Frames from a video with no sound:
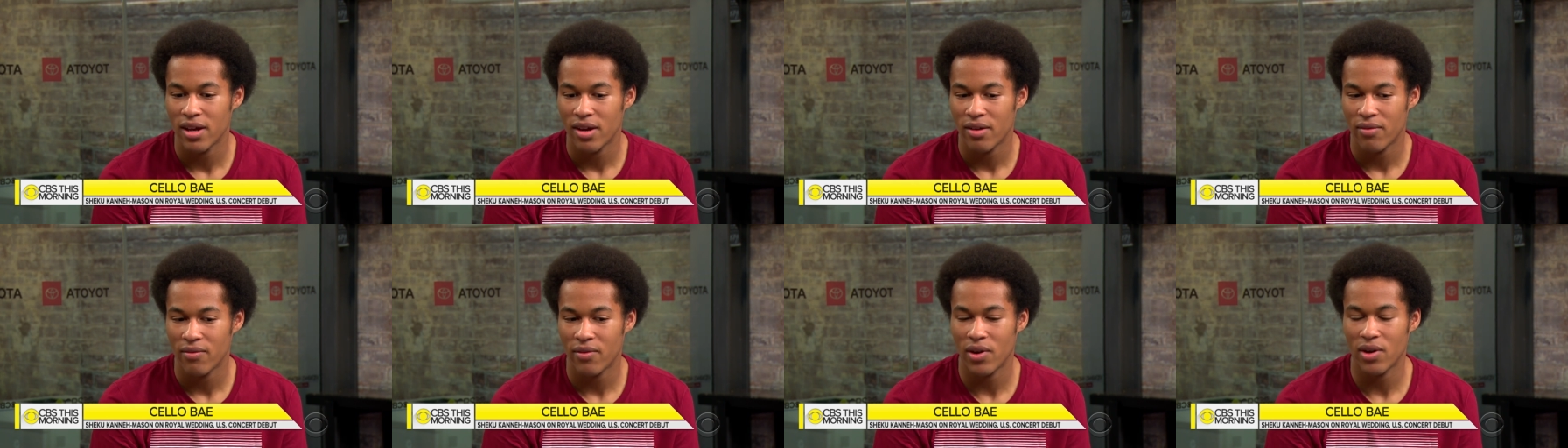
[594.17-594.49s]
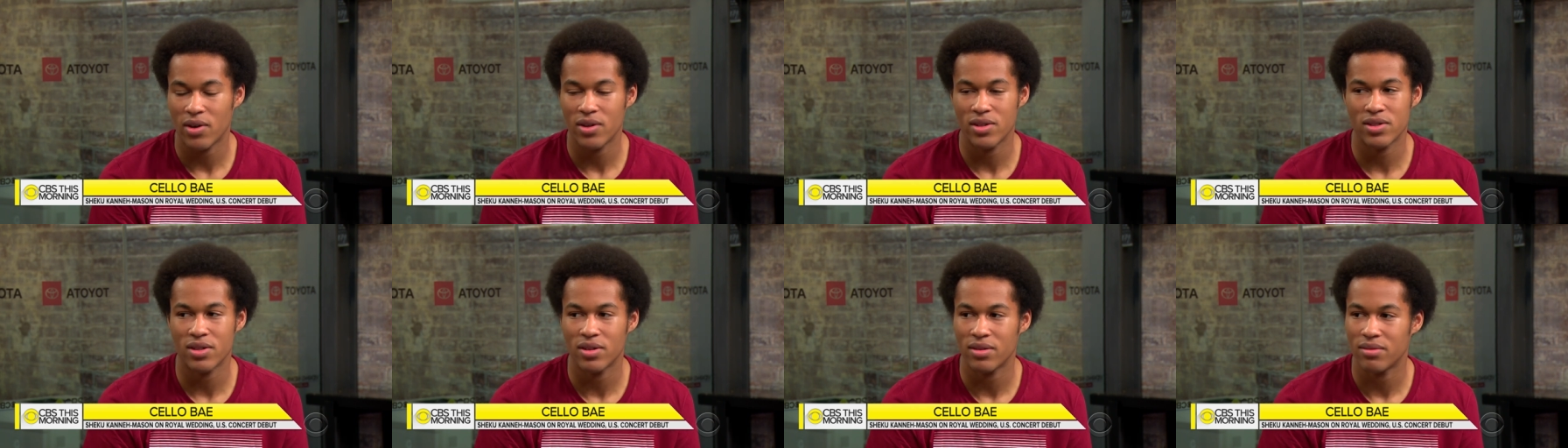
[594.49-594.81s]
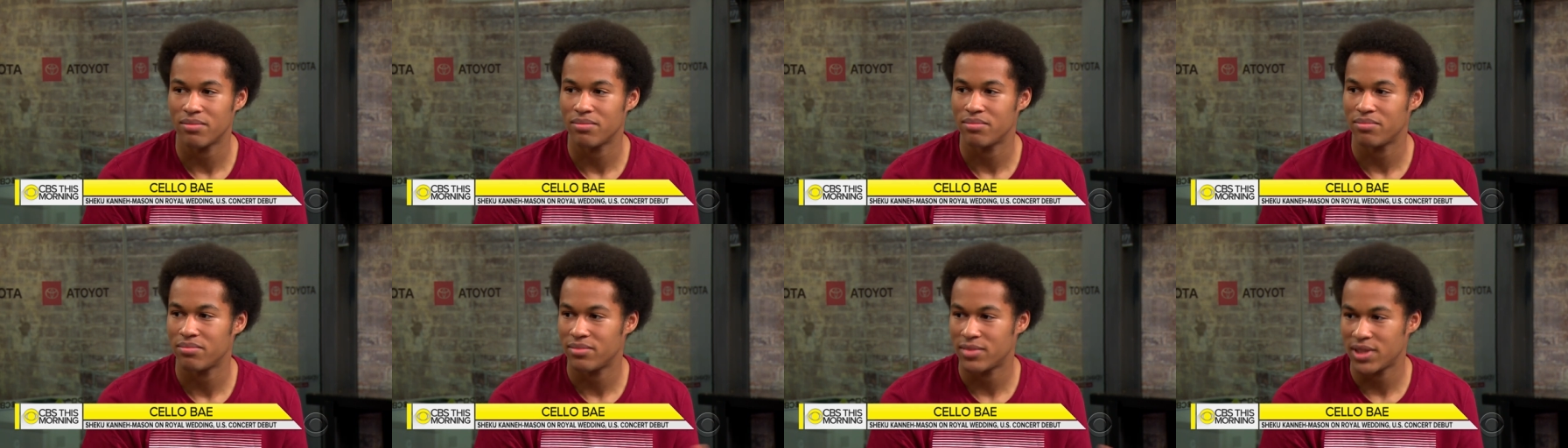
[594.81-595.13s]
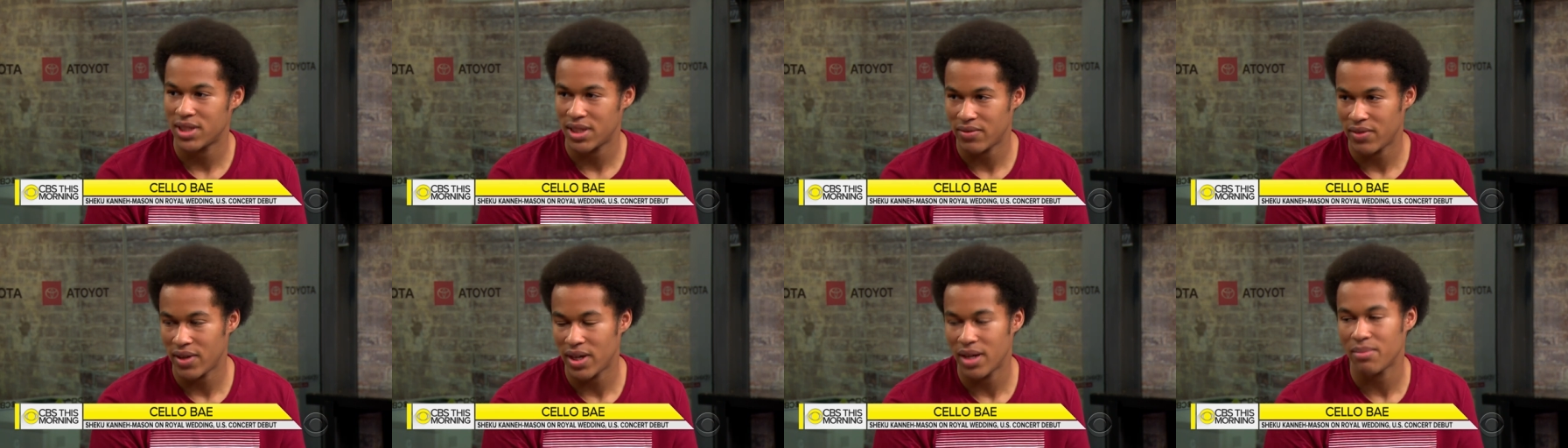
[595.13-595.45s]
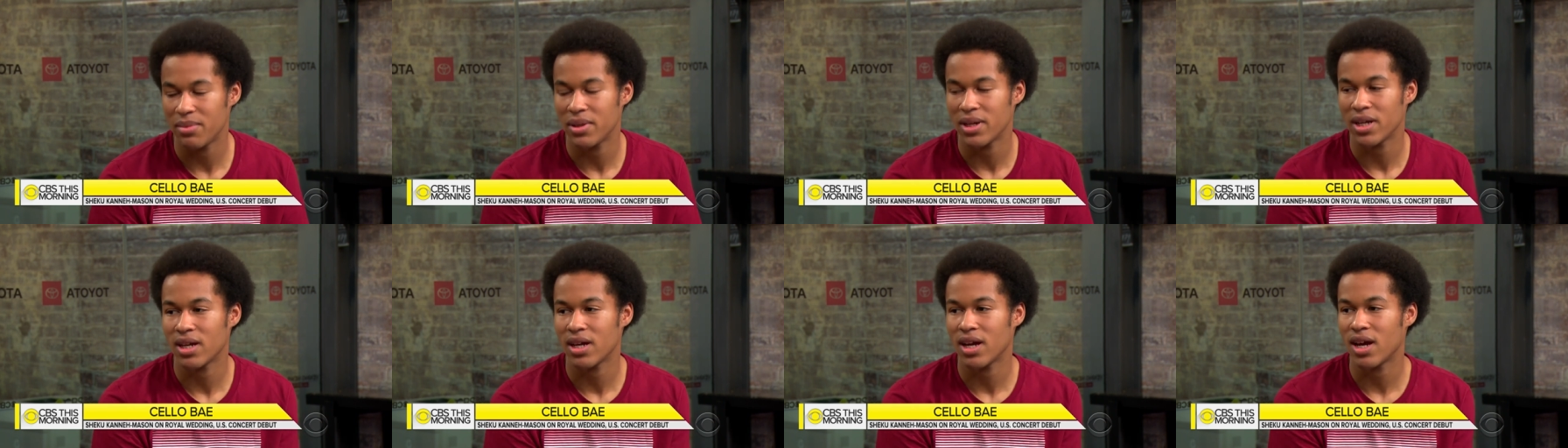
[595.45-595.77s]
focus on
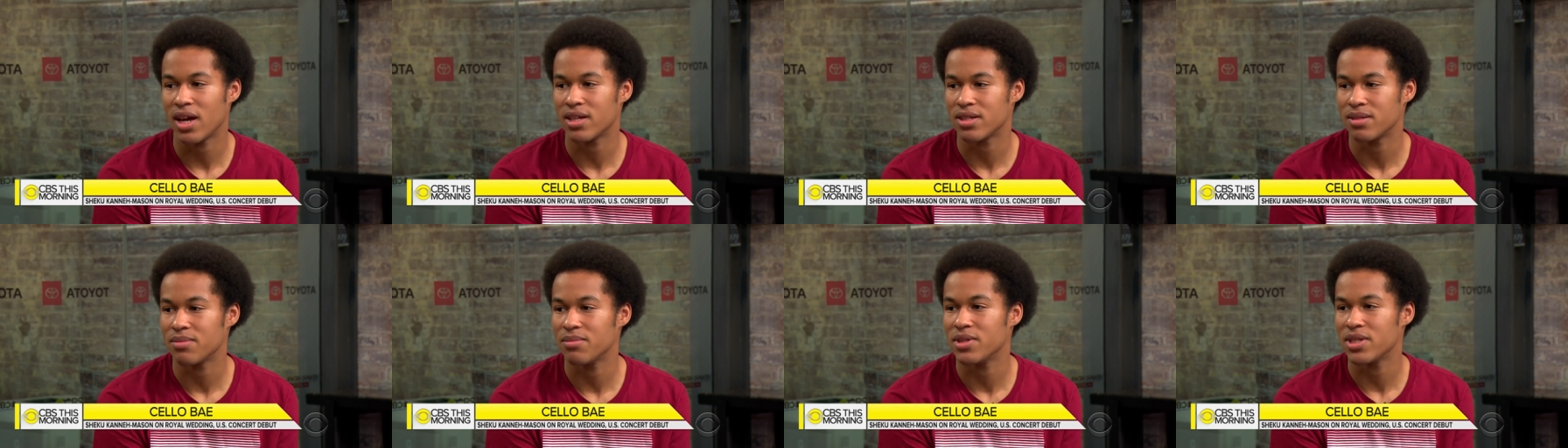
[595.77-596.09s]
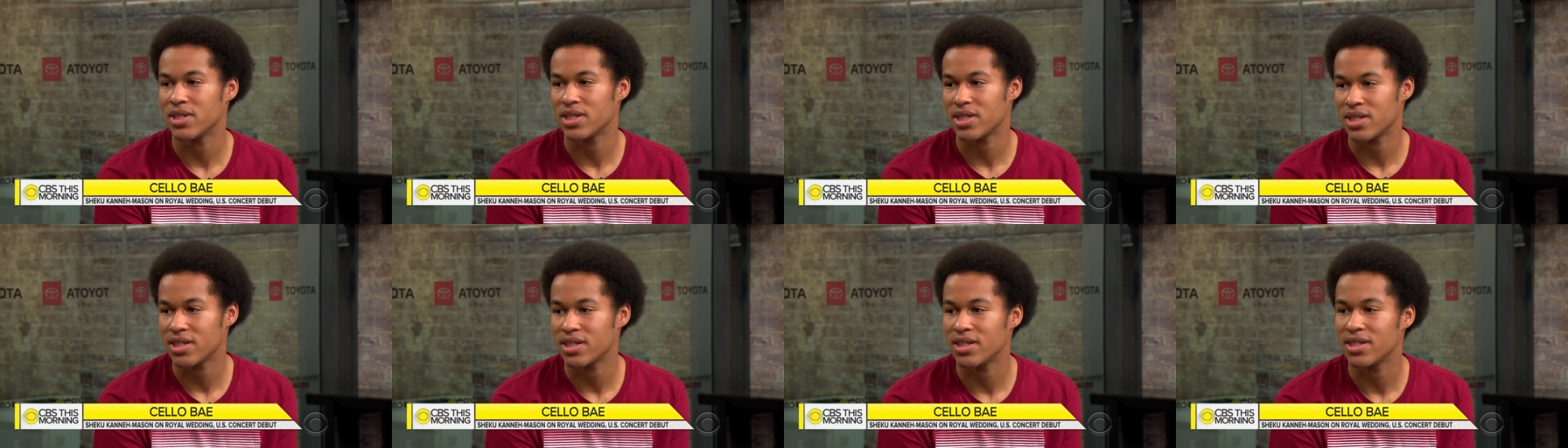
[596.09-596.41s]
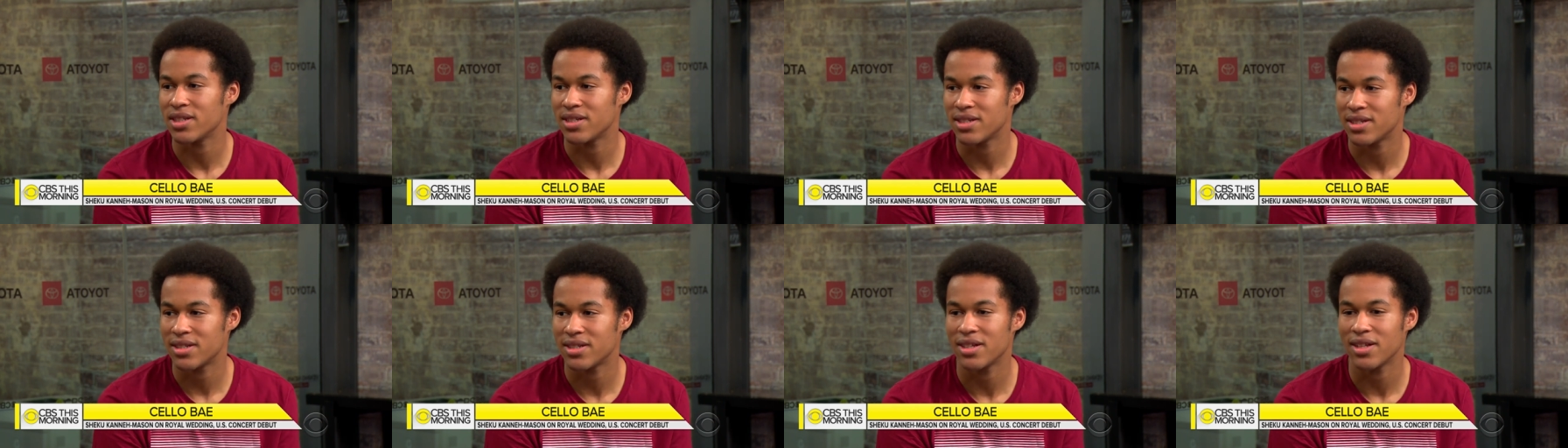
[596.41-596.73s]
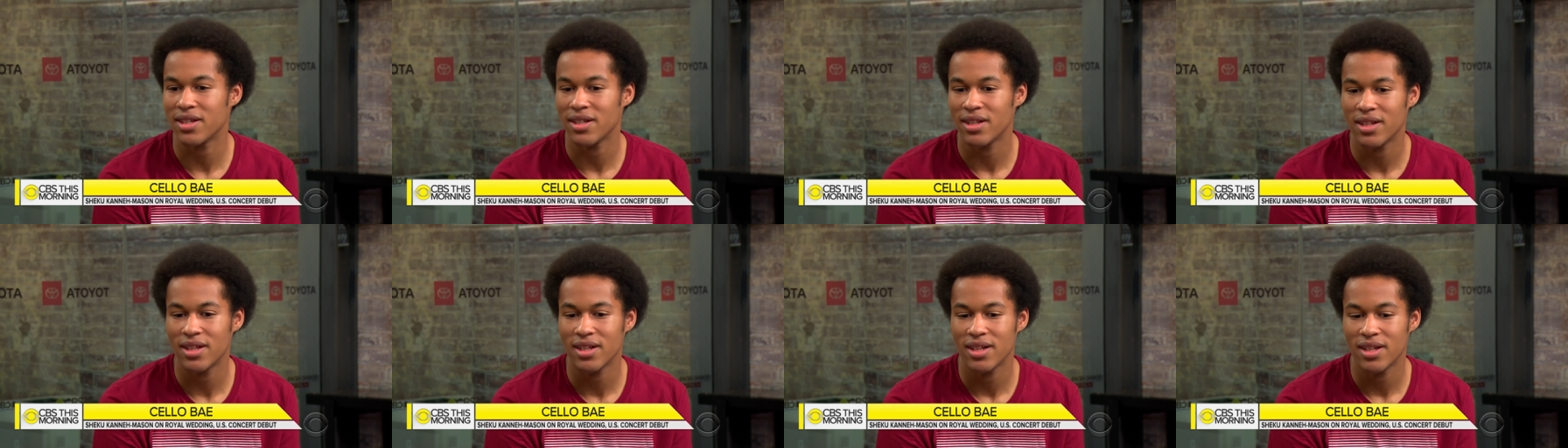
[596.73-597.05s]
developing as a musician is still...